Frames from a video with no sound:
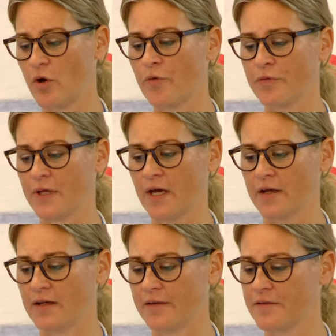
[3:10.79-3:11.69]
of the
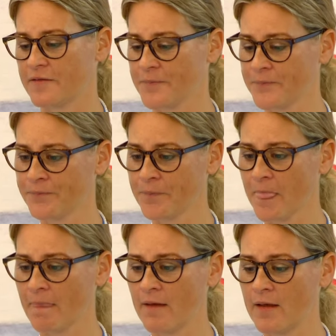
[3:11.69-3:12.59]
guidelines.
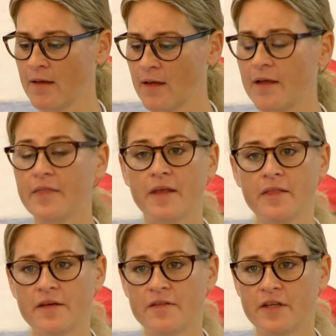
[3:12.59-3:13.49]
And
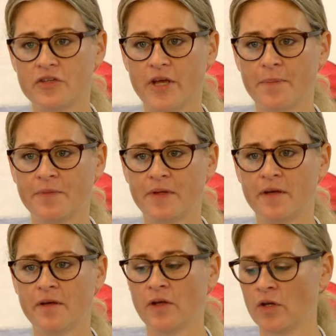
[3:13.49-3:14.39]
then there's a
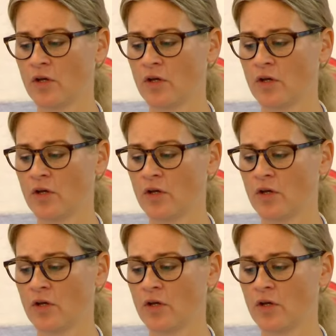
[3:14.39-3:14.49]
chapter